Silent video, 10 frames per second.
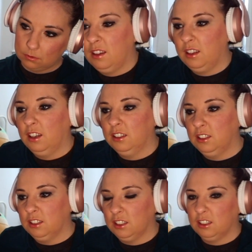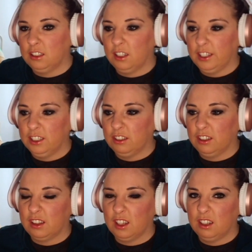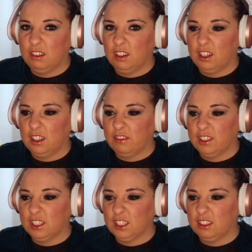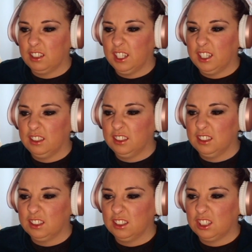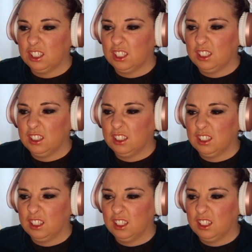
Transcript: Yeah, she's gonna try and drink that water from the ground, isn't she?